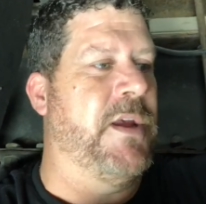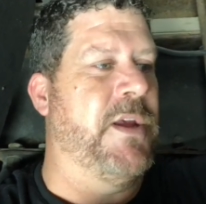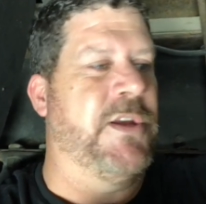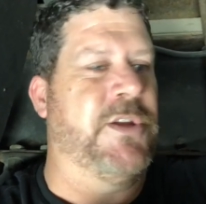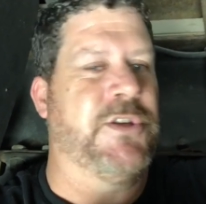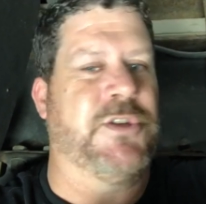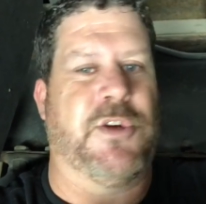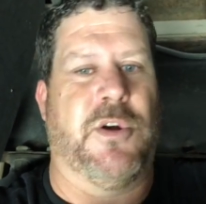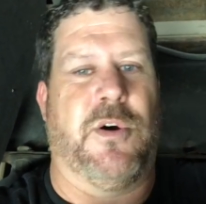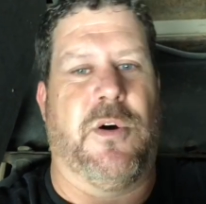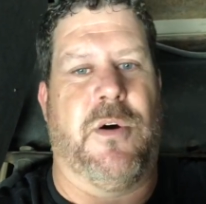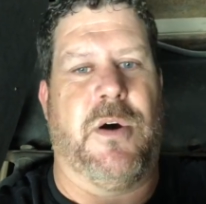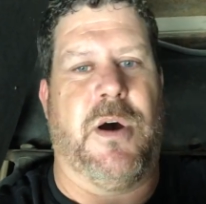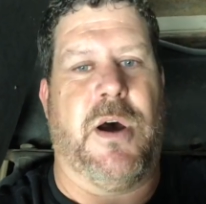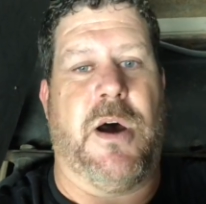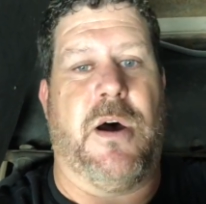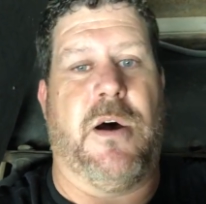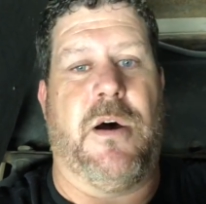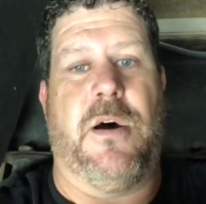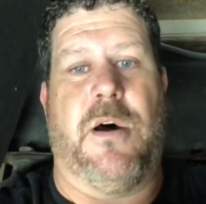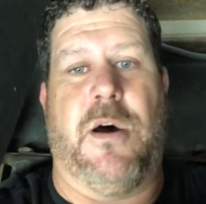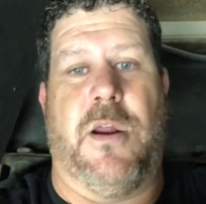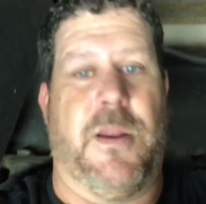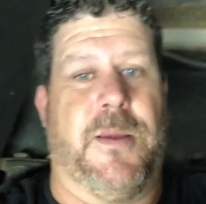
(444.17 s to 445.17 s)
So
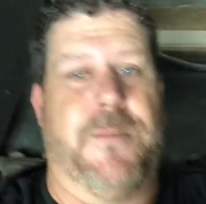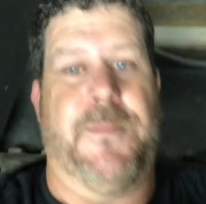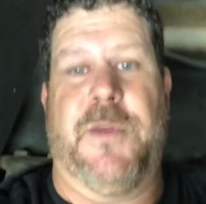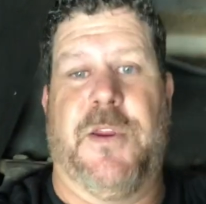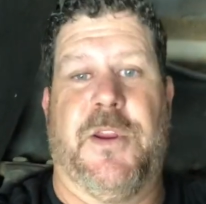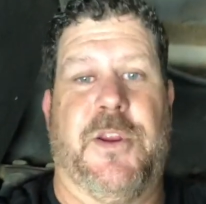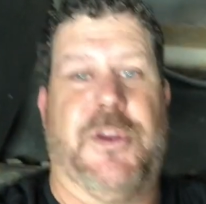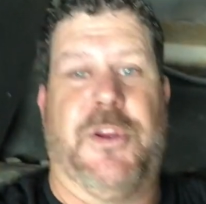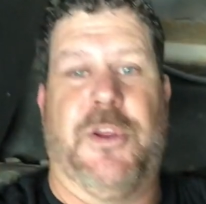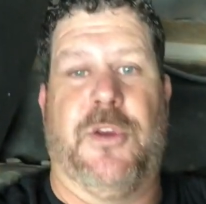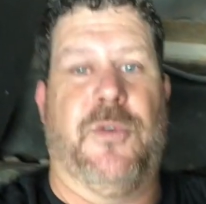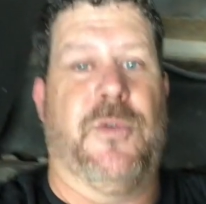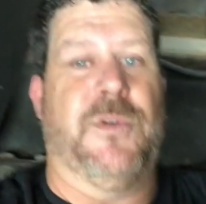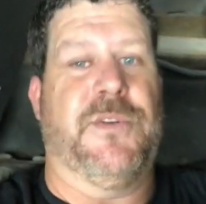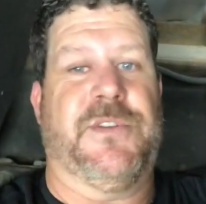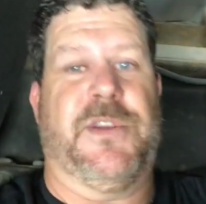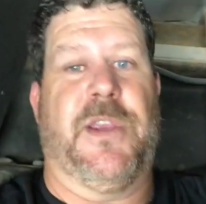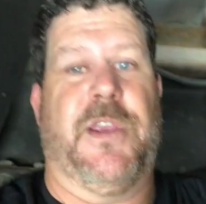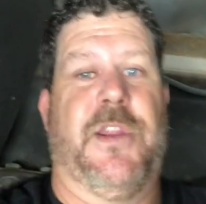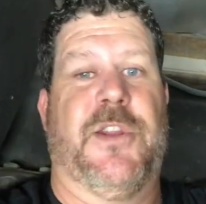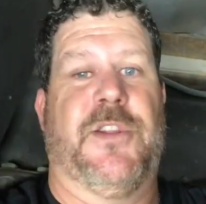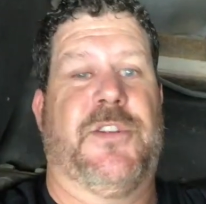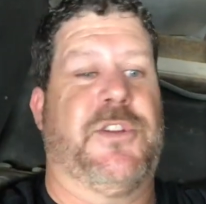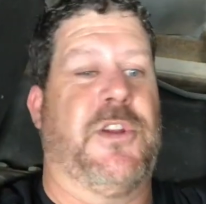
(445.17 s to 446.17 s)
all I'm going to do is
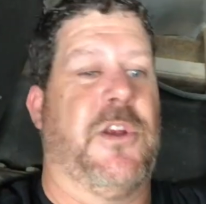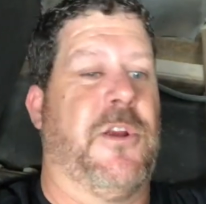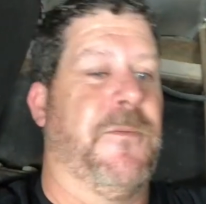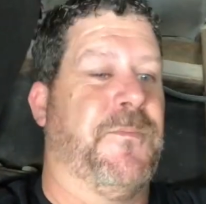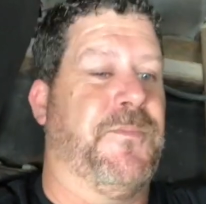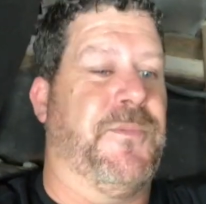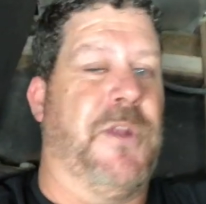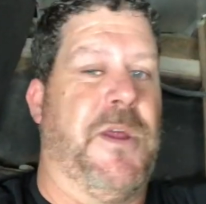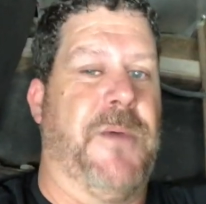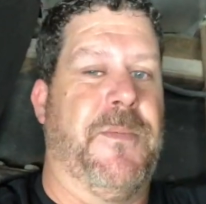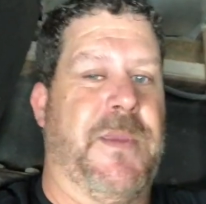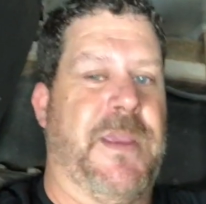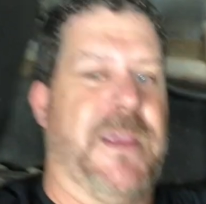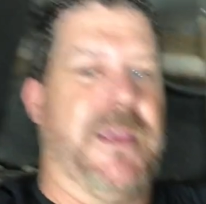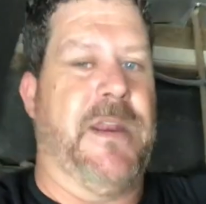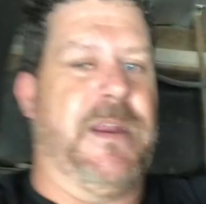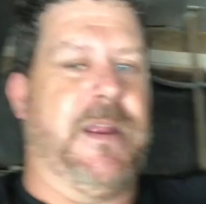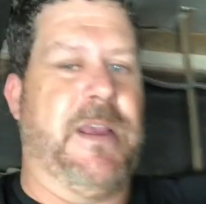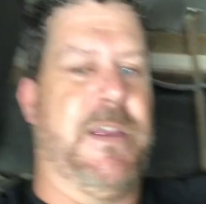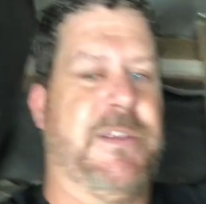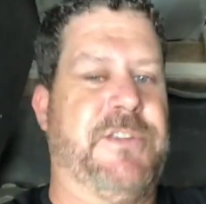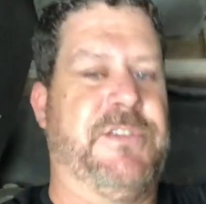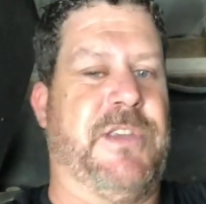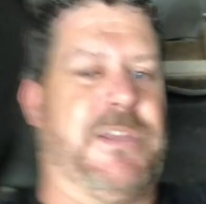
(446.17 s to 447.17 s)
I'm going to start plumbing it.
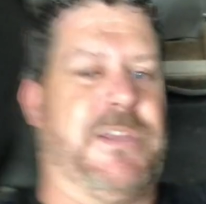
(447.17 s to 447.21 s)
As you